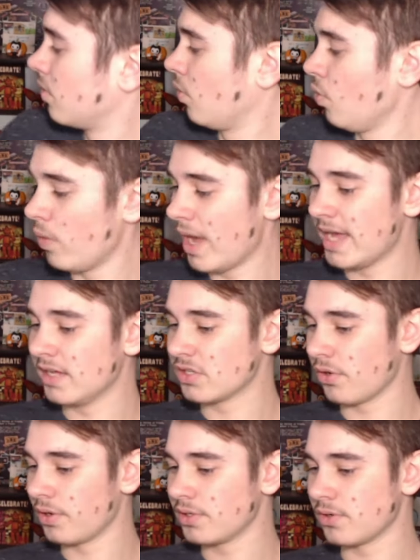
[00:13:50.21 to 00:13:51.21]
Oh, hey,
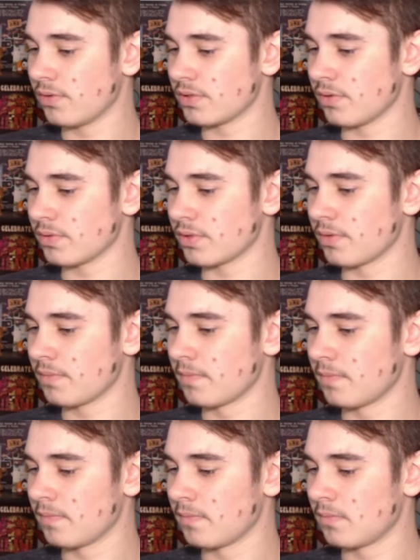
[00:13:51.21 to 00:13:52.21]
sorry, sorry, sorry,
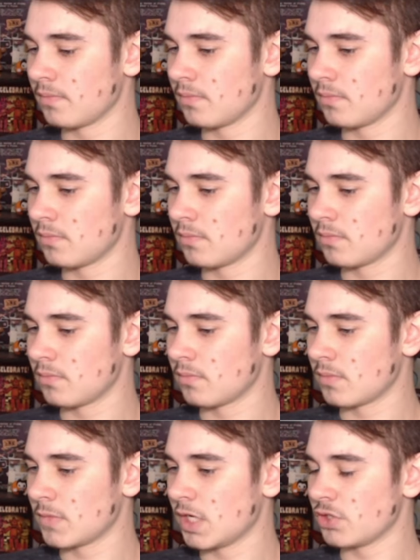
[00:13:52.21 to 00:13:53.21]
sorry.
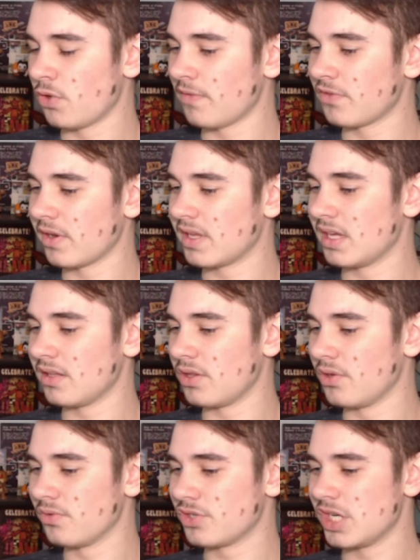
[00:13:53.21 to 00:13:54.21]
So after I get
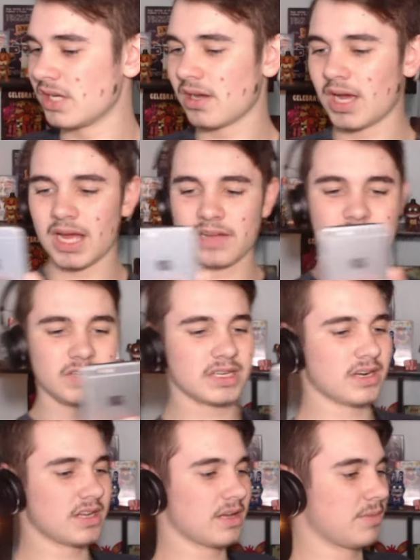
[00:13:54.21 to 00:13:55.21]
you, Chica, I really
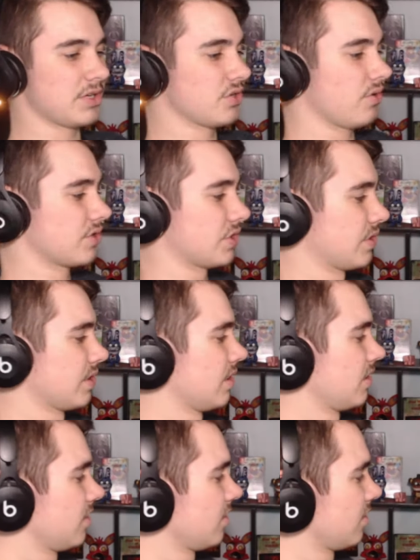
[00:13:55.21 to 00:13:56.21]
gotta get my charger.
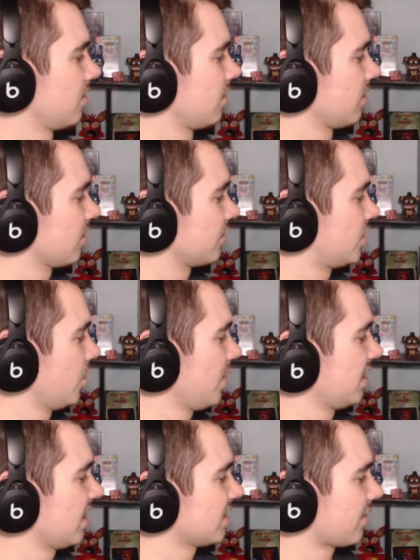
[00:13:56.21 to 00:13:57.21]
Because doing
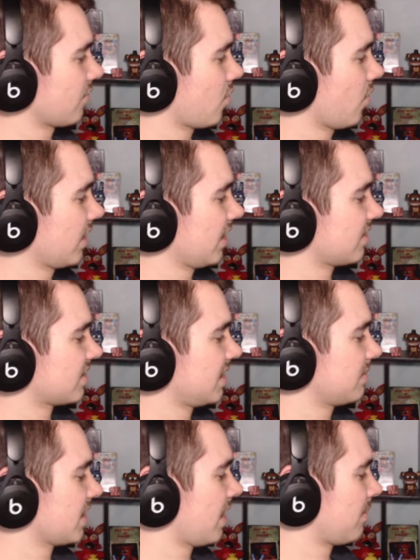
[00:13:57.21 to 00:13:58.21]
this and recording at the same
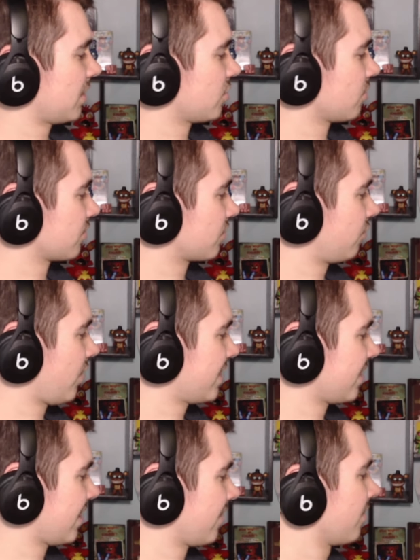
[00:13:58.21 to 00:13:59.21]
time, my charger's right
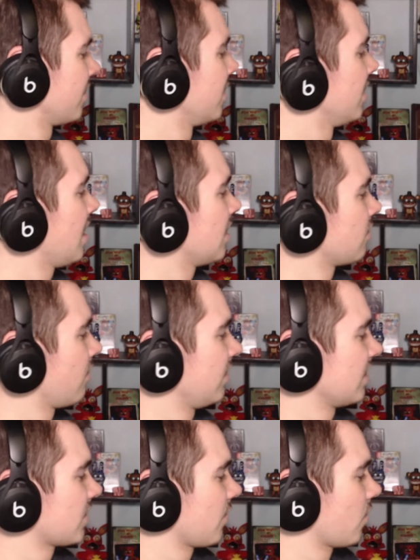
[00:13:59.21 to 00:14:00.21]
there. Doing
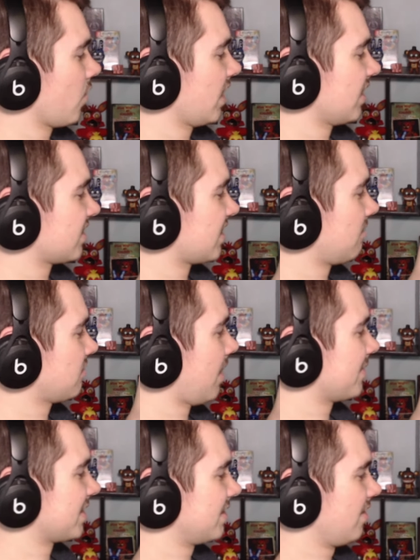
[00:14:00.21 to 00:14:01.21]
this and recording at the same time
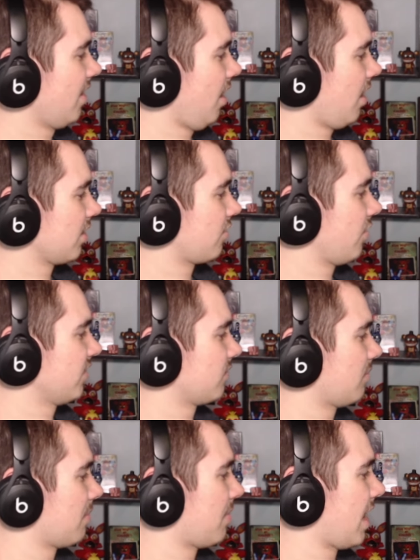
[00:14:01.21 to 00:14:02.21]
is not great for
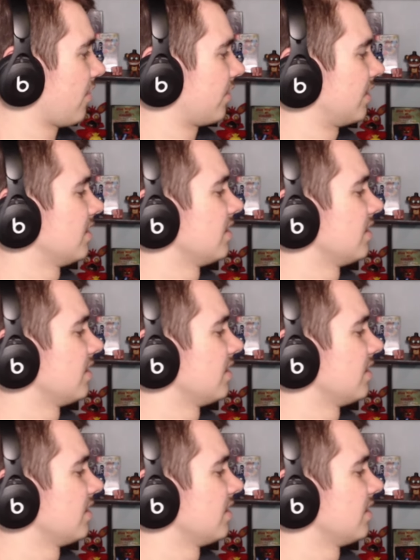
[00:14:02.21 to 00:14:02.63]
my battery.